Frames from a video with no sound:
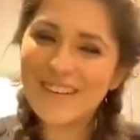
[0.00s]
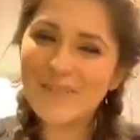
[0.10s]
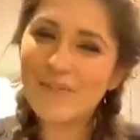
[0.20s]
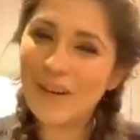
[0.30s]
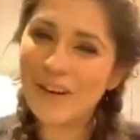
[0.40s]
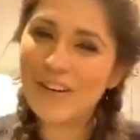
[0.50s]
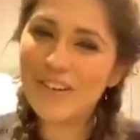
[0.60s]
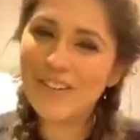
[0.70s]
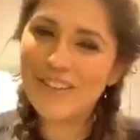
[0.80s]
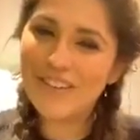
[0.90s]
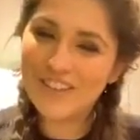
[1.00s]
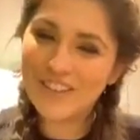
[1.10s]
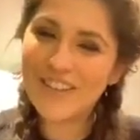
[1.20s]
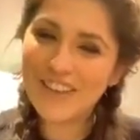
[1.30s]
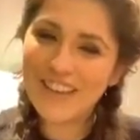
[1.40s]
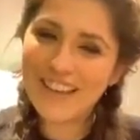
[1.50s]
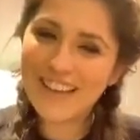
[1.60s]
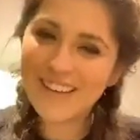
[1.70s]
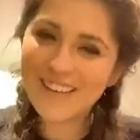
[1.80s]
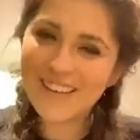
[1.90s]
Mario, did you hear that?
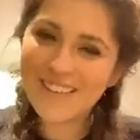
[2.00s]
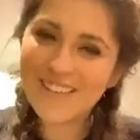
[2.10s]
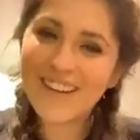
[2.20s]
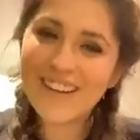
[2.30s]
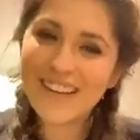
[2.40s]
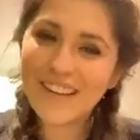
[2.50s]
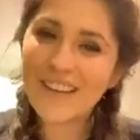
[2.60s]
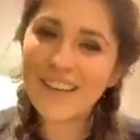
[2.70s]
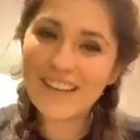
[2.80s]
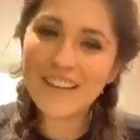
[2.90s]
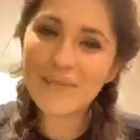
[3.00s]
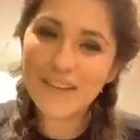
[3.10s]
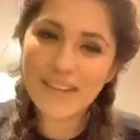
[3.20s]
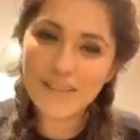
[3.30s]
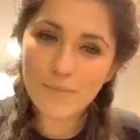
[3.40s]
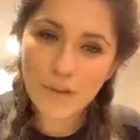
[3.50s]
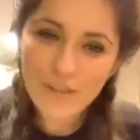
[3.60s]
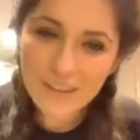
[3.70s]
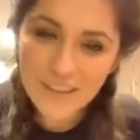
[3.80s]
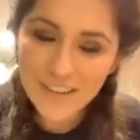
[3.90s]
Fucking India María. Is Mario
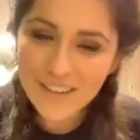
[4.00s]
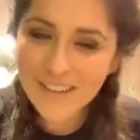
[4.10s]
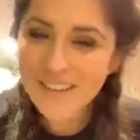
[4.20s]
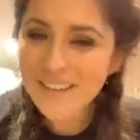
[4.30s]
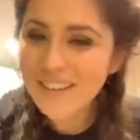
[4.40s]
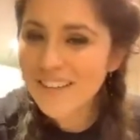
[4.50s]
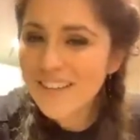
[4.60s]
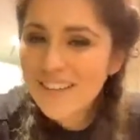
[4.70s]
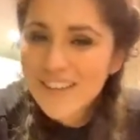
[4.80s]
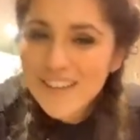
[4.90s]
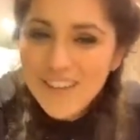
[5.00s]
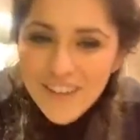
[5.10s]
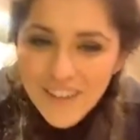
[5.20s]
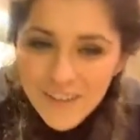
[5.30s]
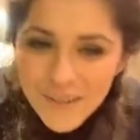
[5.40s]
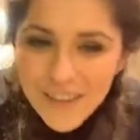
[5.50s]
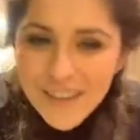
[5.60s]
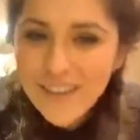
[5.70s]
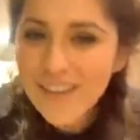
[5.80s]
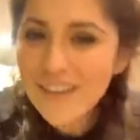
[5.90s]
in here? Oh my
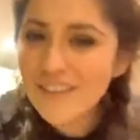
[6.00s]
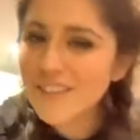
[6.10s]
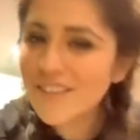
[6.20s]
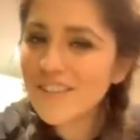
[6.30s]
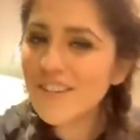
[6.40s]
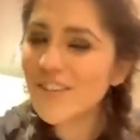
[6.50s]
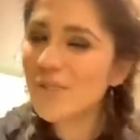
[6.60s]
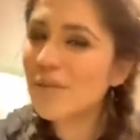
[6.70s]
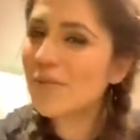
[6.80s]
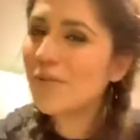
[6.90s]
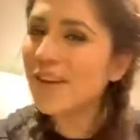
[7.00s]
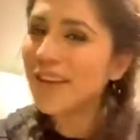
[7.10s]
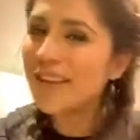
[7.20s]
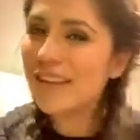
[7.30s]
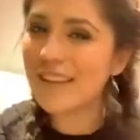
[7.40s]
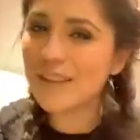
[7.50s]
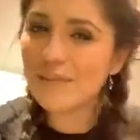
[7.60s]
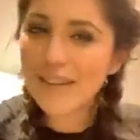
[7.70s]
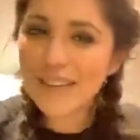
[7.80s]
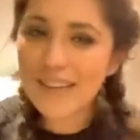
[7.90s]
gosh. Call me freaking India
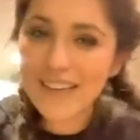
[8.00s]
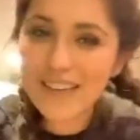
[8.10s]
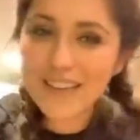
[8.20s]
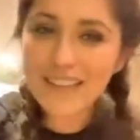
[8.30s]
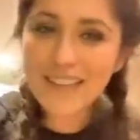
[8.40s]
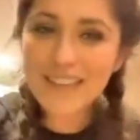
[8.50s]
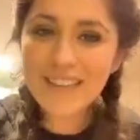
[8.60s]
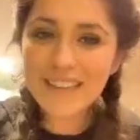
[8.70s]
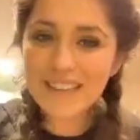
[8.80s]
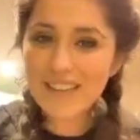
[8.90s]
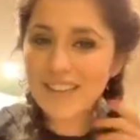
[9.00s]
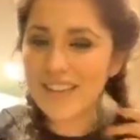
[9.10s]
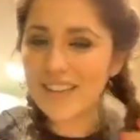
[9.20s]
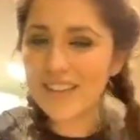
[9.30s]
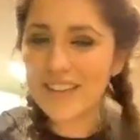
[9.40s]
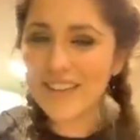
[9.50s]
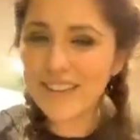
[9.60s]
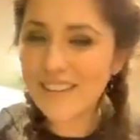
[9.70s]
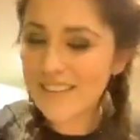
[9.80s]
María. Looking good.